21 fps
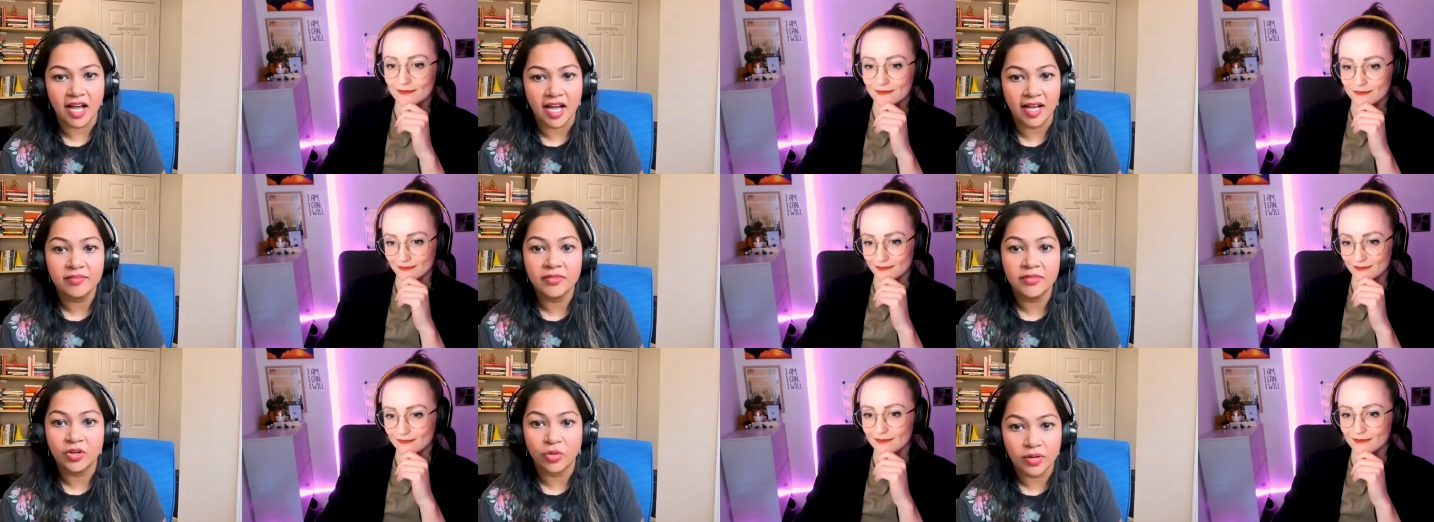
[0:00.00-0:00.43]

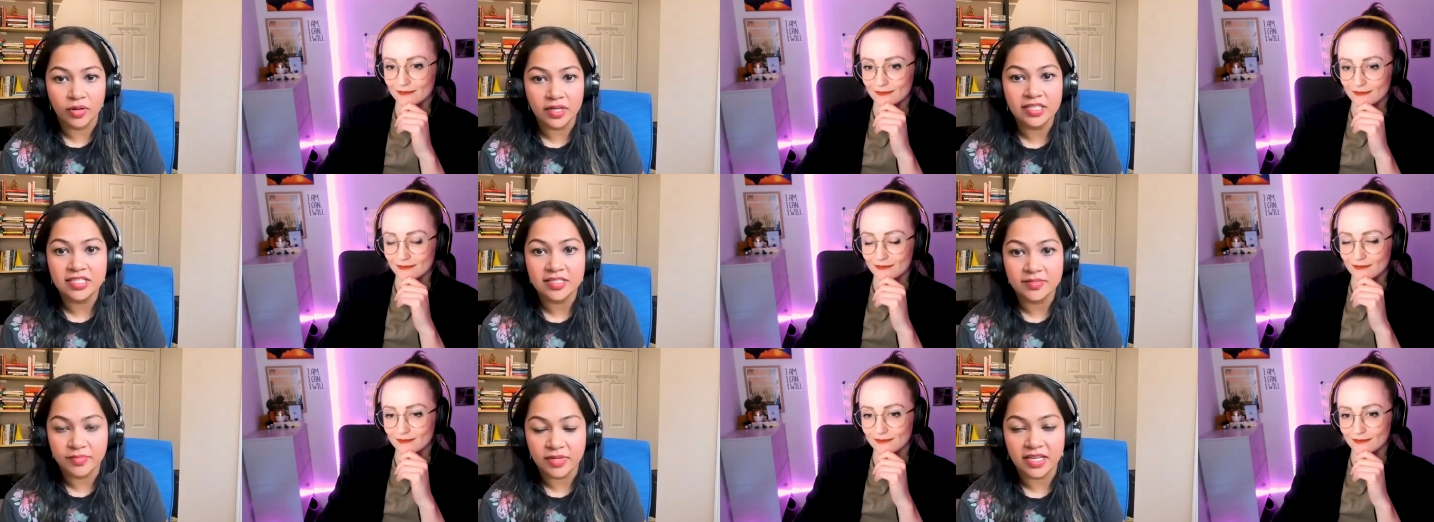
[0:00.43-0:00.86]
Speaker 1: i'm
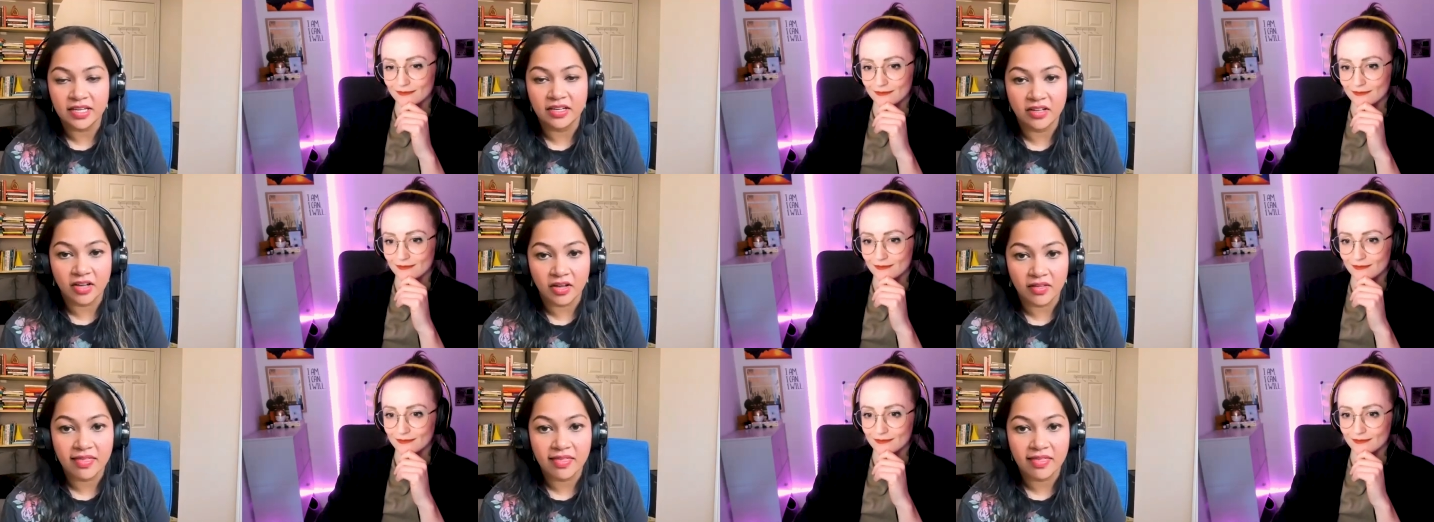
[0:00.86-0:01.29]
going to be
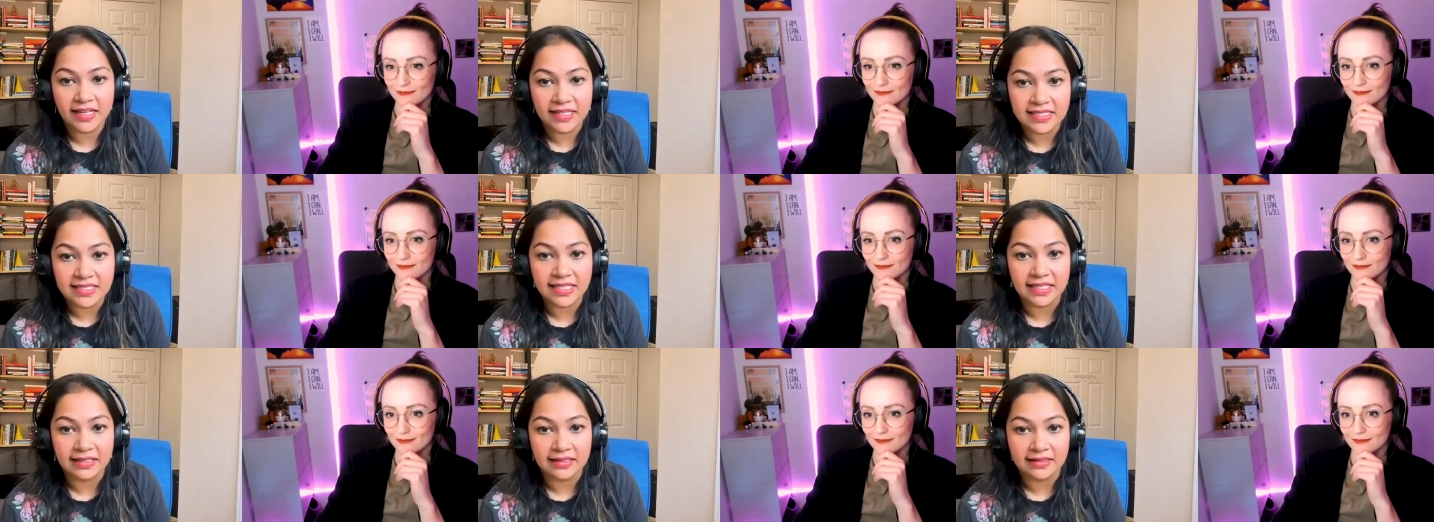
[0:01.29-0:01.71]
an
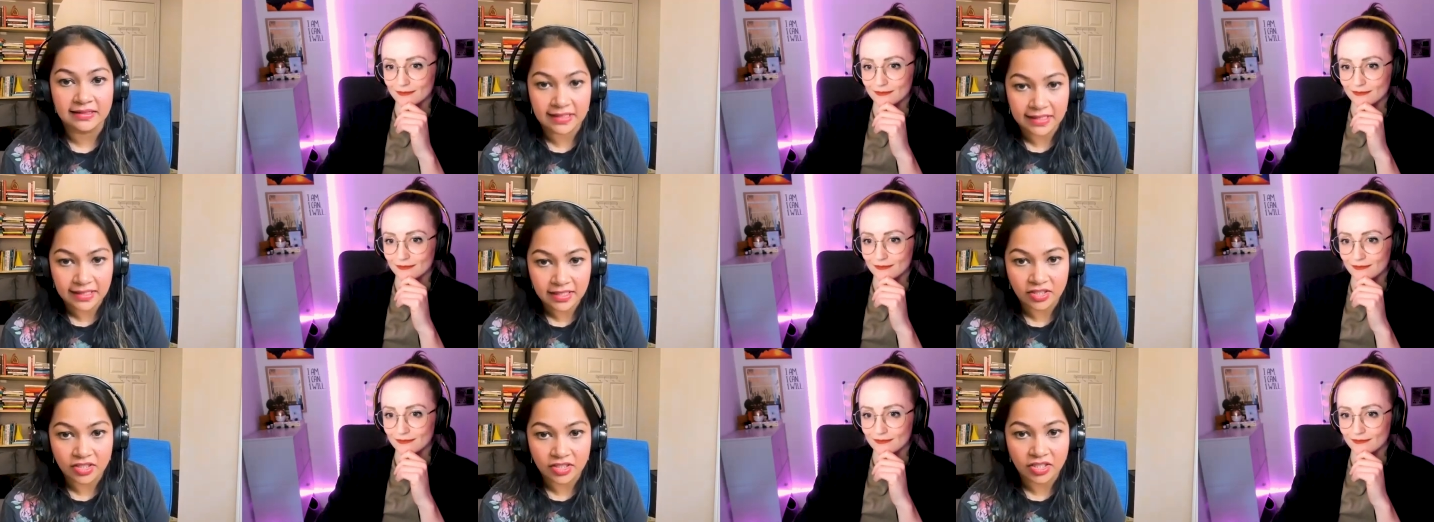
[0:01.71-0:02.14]
authentic
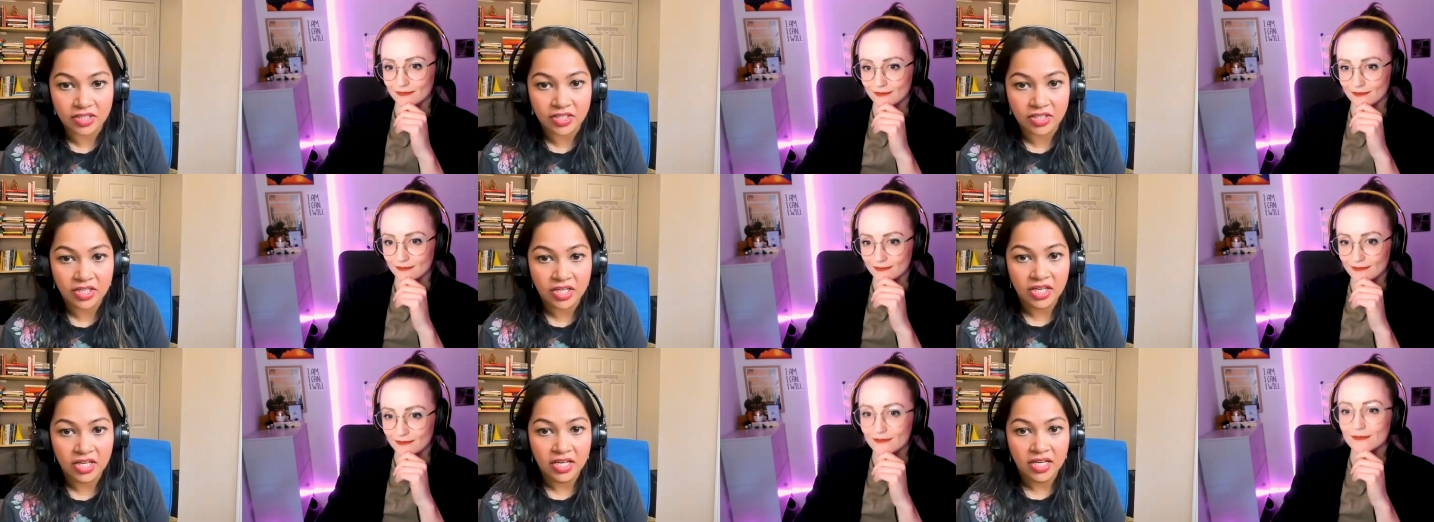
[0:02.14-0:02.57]
leader